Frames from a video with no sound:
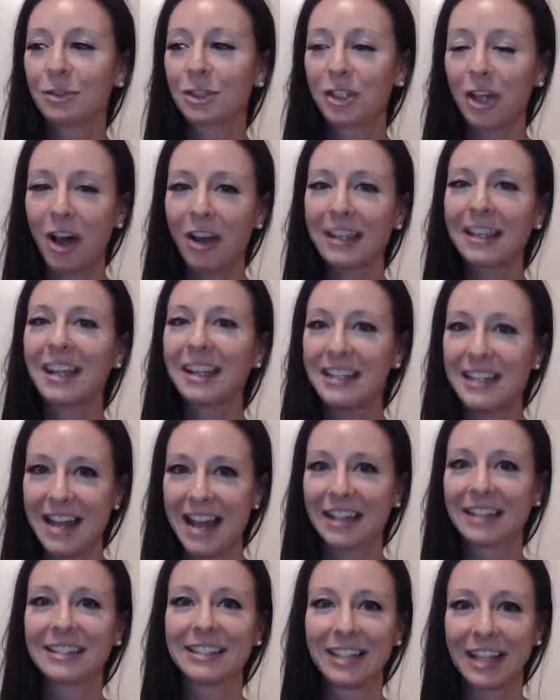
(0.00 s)
We're talking
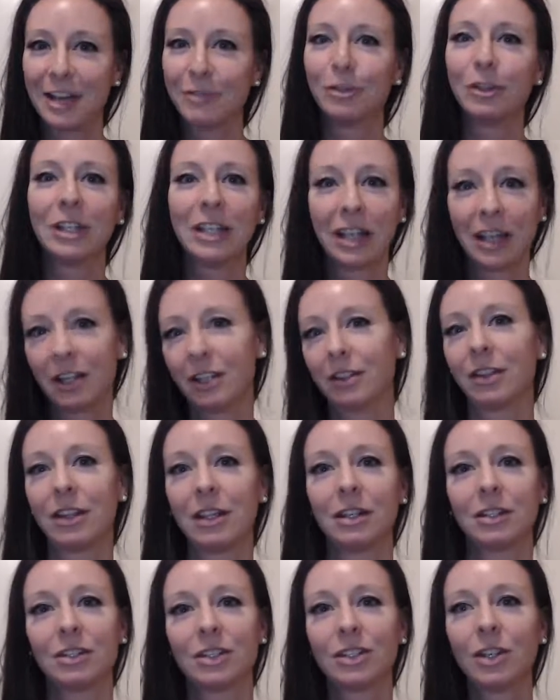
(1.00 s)
next level health here.